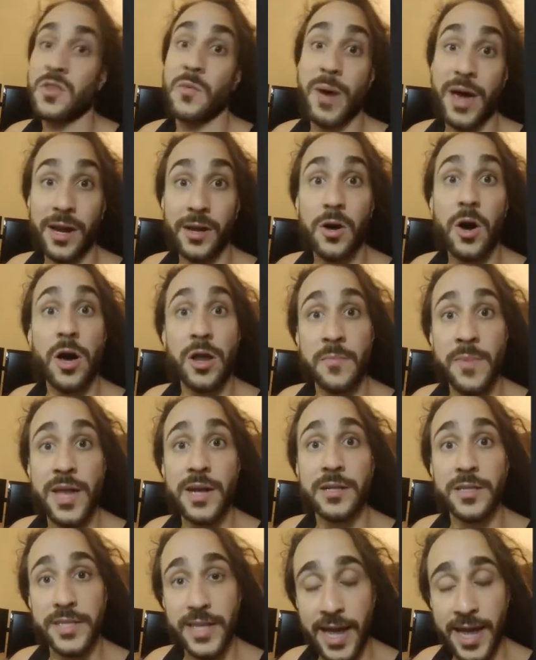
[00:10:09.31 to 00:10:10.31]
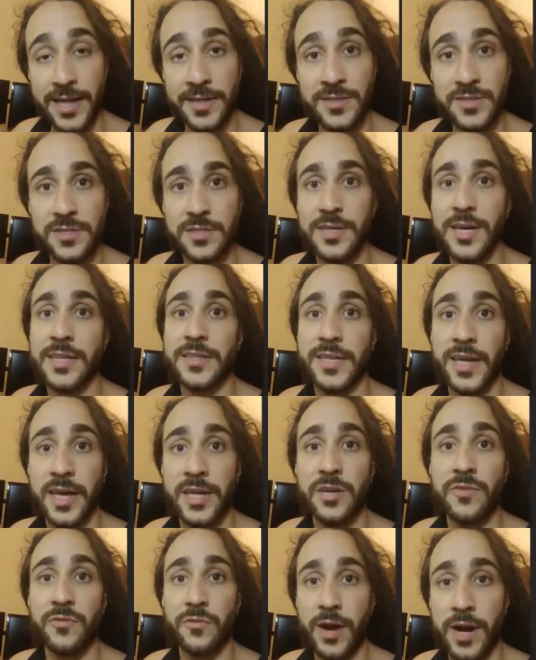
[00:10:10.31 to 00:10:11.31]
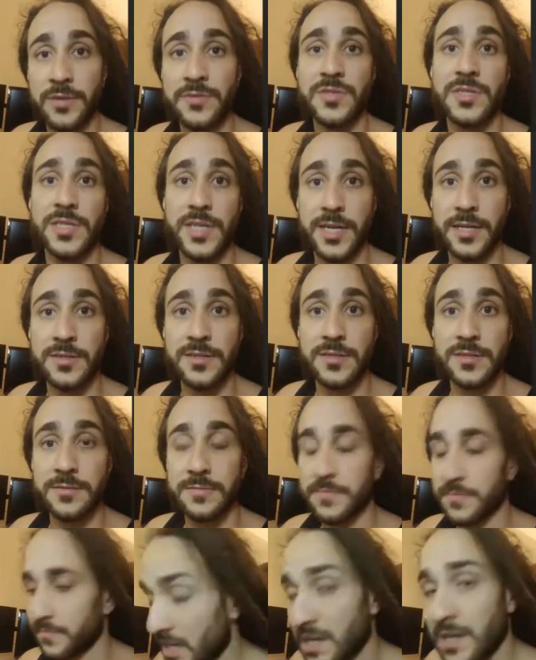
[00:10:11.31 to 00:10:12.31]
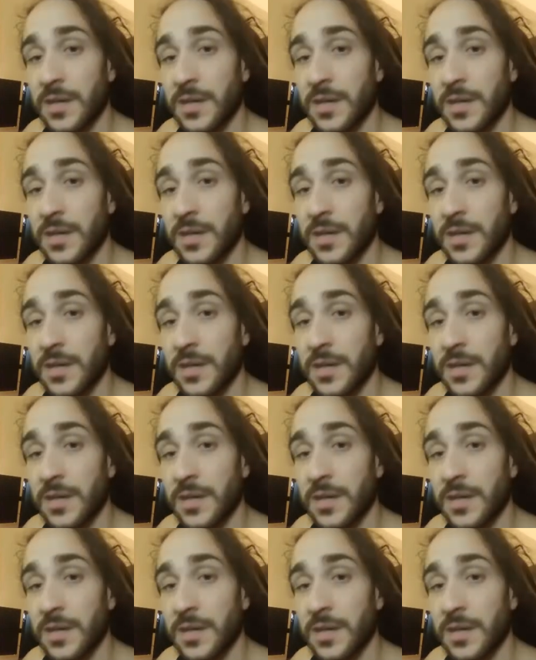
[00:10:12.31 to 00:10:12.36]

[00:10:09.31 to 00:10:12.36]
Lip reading: The battle automatically ends at the end of round 6.